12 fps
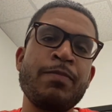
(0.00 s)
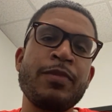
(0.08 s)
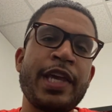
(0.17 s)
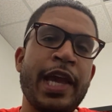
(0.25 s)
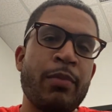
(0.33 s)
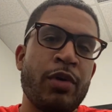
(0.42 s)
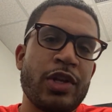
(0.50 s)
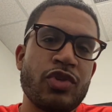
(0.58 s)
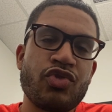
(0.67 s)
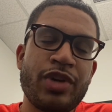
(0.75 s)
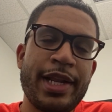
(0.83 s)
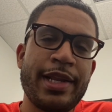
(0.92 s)
Cam Reddish
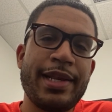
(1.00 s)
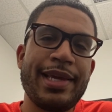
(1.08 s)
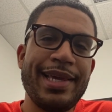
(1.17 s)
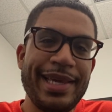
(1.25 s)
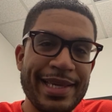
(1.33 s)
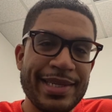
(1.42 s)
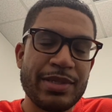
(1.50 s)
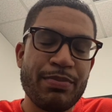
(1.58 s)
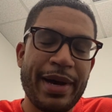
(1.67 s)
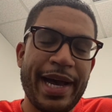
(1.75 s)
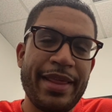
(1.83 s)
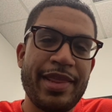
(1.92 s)
traded is
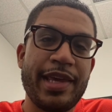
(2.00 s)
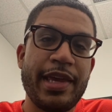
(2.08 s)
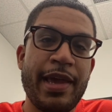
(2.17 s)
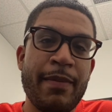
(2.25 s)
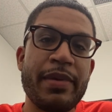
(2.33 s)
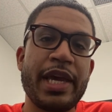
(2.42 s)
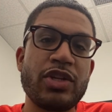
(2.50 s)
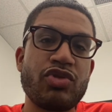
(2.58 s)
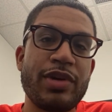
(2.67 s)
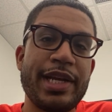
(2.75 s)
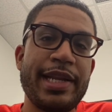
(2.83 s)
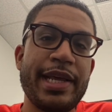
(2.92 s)
by the NBA
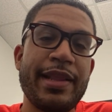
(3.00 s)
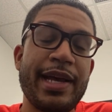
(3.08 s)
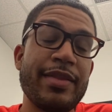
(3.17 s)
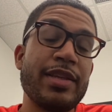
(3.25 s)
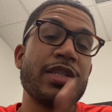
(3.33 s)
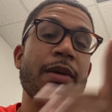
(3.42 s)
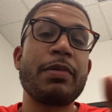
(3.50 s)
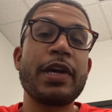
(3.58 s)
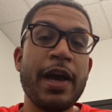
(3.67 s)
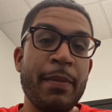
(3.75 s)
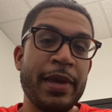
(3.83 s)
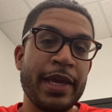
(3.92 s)
trade deadline, this
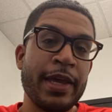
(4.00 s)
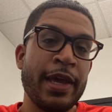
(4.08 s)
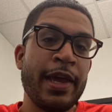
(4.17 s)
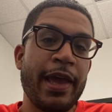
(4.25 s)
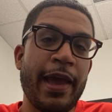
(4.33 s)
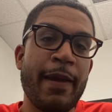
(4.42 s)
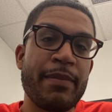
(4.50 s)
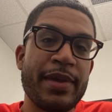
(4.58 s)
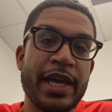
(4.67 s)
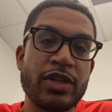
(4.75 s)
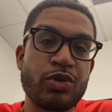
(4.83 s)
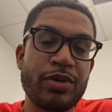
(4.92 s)
upcoming
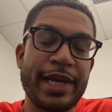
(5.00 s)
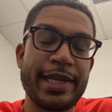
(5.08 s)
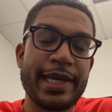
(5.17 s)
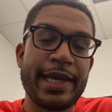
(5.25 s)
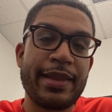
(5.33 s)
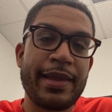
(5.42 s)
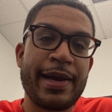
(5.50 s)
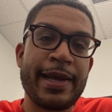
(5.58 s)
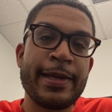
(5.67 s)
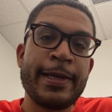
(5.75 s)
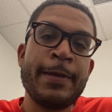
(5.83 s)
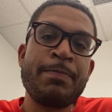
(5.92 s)
NBA trade
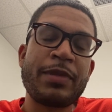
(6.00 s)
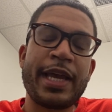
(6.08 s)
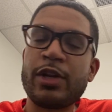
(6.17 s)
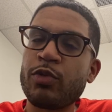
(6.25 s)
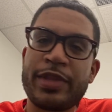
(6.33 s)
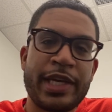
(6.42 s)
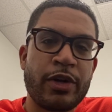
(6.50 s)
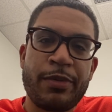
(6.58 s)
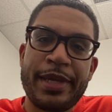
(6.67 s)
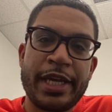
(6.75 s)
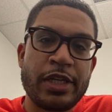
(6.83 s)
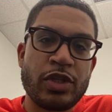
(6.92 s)
deadline. I don't think it'll
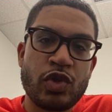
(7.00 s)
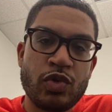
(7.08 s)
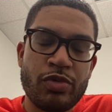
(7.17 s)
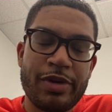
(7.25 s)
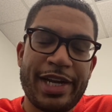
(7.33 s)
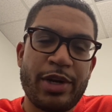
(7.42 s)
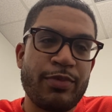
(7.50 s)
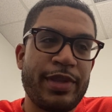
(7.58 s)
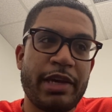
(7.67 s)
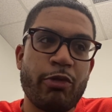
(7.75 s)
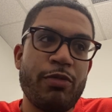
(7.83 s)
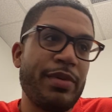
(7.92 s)
be any sooner. I don't
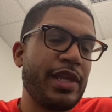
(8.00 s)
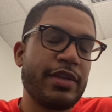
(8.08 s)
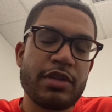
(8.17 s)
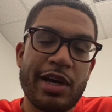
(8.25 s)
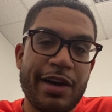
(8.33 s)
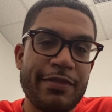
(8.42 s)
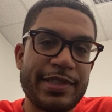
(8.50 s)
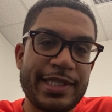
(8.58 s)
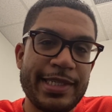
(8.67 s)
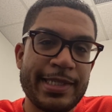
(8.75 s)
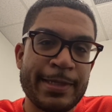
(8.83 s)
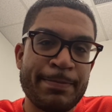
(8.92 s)
think it will be this
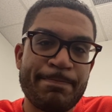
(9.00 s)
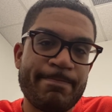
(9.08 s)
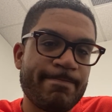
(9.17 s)
offseason.